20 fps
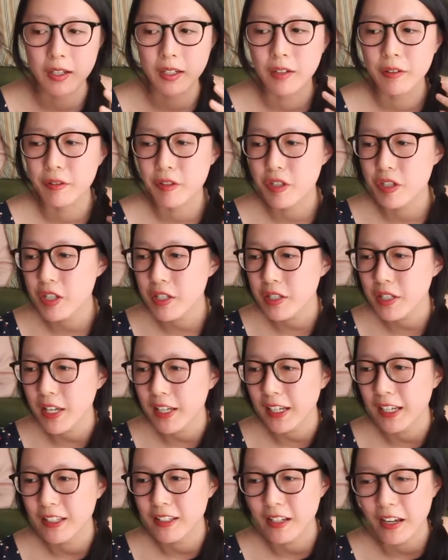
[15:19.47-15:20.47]
It was just like,
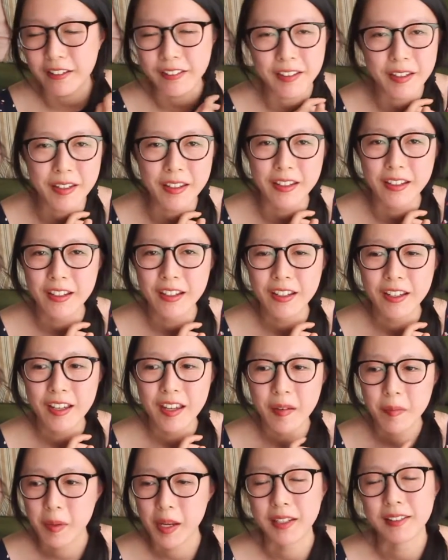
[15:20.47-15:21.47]
it doesn't
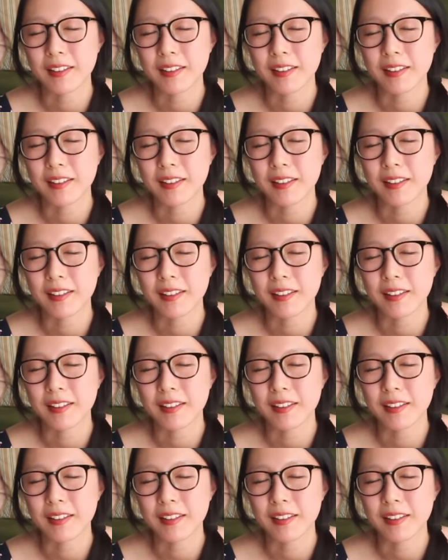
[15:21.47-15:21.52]
make